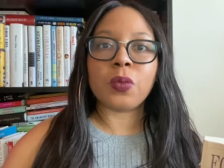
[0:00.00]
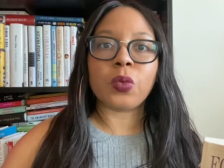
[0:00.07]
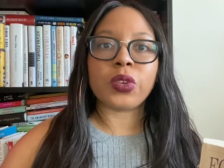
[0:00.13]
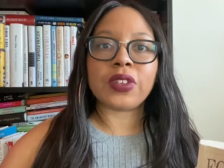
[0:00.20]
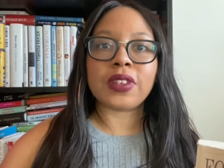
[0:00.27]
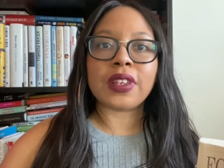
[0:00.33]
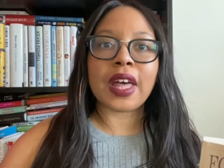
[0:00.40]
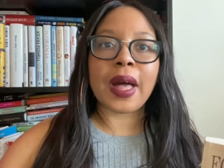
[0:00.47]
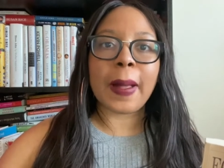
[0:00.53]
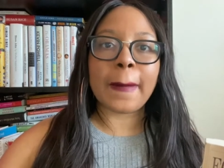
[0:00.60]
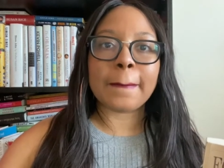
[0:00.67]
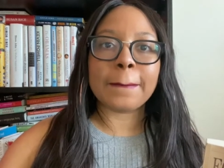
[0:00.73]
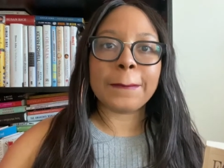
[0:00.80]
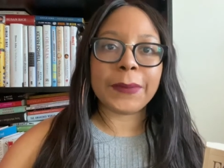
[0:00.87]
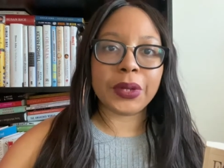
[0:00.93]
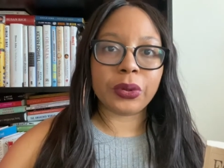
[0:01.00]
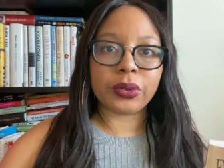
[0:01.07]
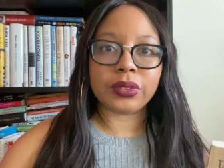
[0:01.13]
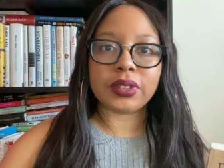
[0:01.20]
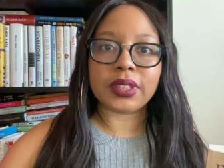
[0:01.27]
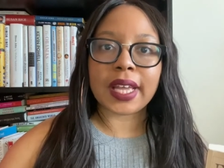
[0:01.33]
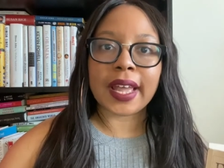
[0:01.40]
was not built,
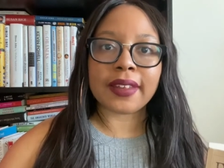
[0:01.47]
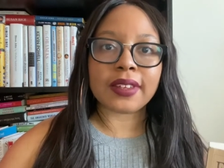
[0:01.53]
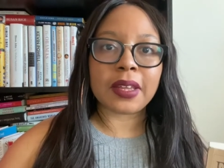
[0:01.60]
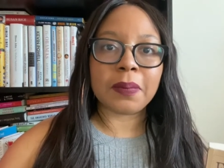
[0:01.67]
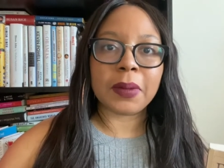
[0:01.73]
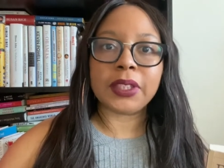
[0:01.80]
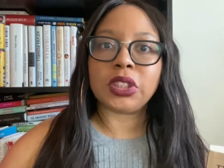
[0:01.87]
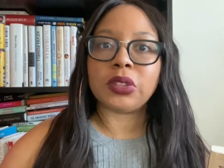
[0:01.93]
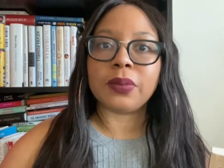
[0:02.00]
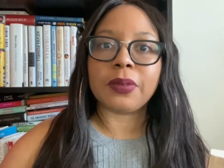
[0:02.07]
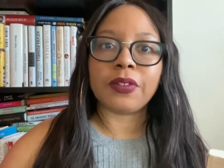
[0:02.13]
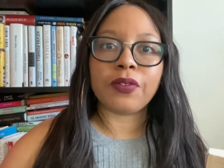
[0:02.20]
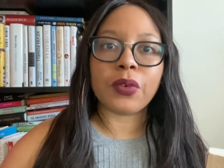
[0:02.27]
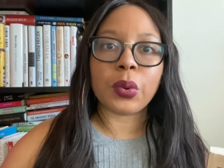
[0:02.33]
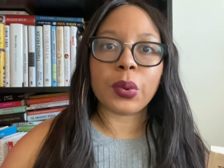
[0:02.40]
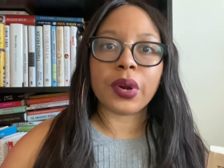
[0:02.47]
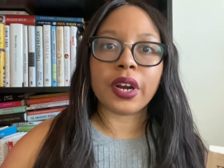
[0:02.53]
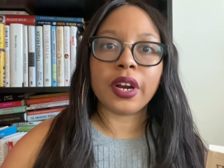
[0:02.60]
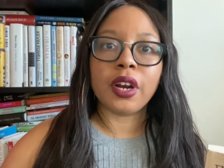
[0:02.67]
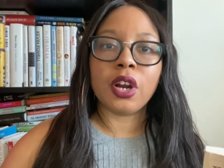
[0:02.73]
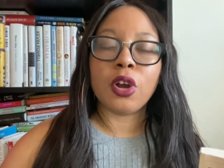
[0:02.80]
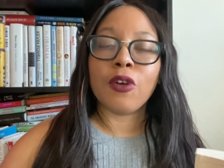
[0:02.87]
as I mentioned before,
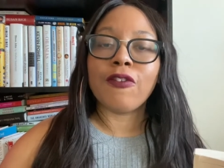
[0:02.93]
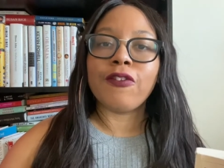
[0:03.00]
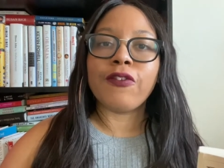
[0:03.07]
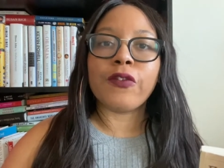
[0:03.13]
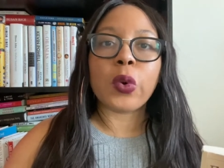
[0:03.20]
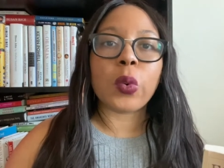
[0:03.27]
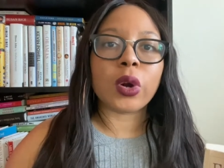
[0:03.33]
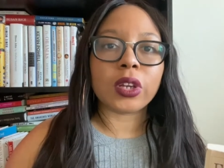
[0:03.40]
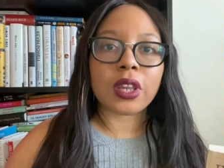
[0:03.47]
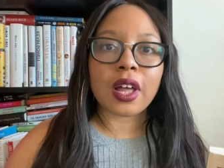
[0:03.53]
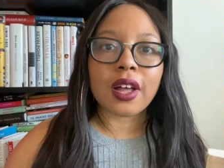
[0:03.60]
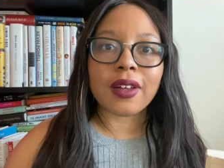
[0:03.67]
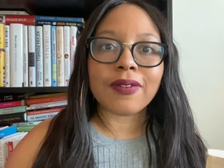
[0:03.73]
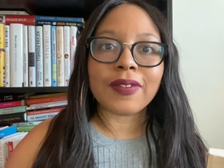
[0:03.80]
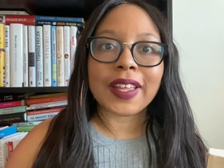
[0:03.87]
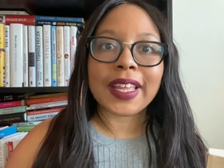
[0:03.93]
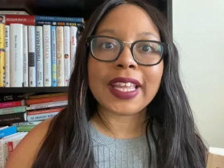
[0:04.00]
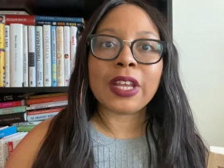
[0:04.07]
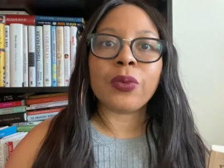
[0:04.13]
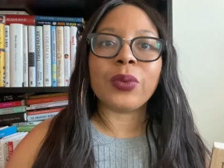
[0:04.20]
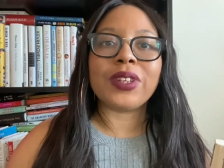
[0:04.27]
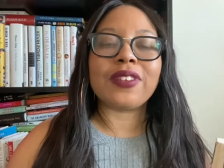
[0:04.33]
for love.
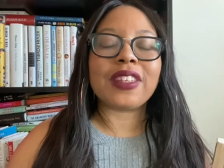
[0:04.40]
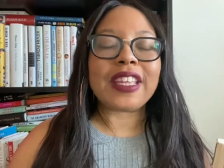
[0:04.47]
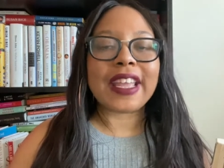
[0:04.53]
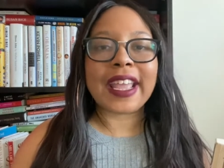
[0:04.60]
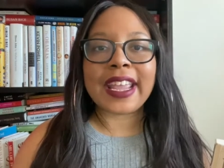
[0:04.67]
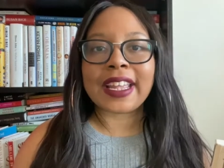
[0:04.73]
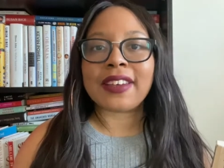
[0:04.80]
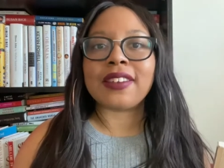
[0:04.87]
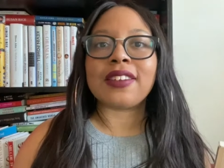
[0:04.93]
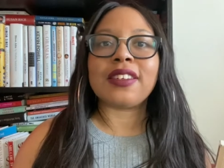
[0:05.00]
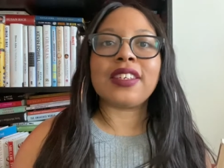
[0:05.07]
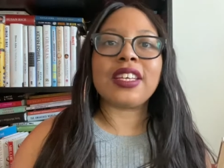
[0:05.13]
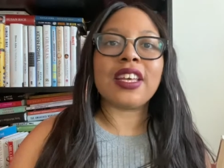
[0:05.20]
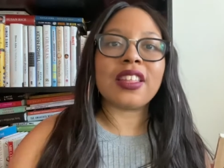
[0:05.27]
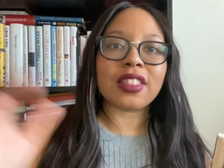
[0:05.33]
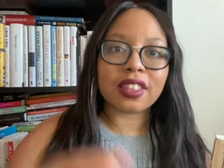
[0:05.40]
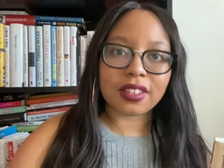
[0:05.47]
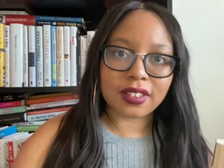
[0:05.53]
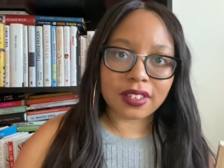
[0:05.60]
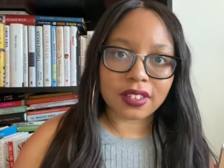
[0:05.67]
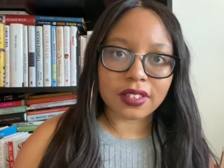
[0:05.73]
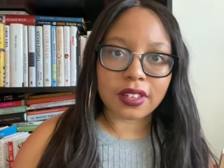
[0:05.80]
It was the
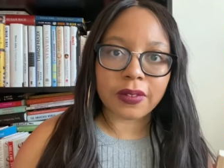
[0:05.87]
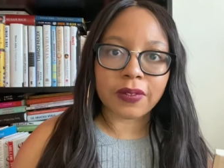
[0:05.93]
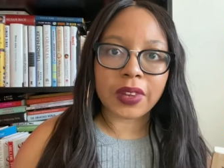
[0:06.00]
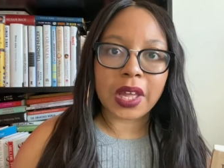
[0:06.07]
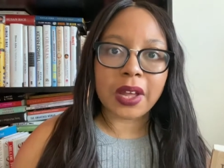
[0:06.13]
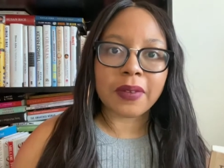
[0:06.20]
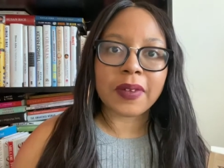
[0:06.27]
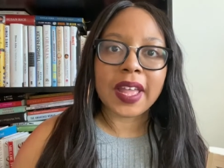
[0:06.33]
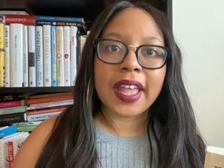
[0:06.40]
antithesis of love.